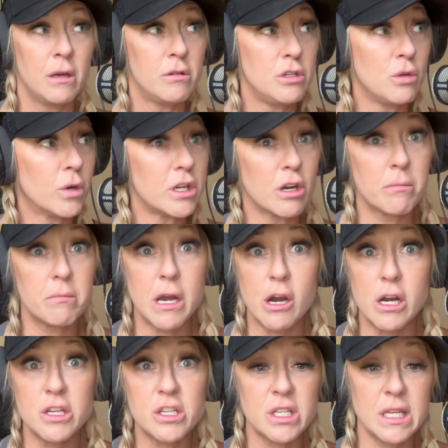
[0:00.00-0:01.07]
You want your
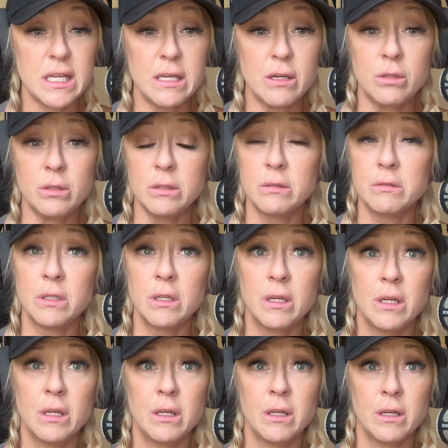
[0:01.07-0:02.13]
marriage to heal?
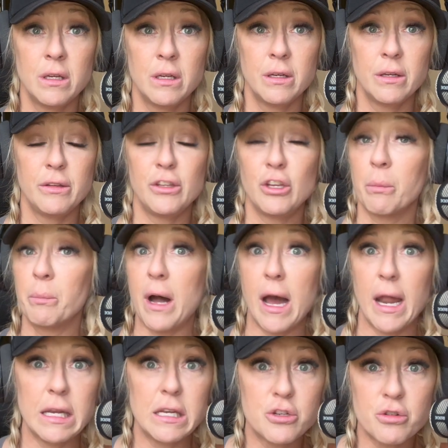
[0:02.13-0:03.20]
Your
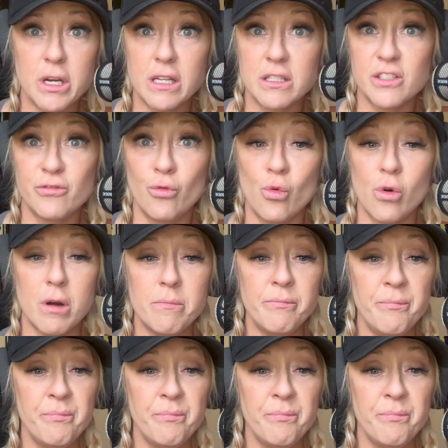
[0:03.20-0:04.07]
body to transform?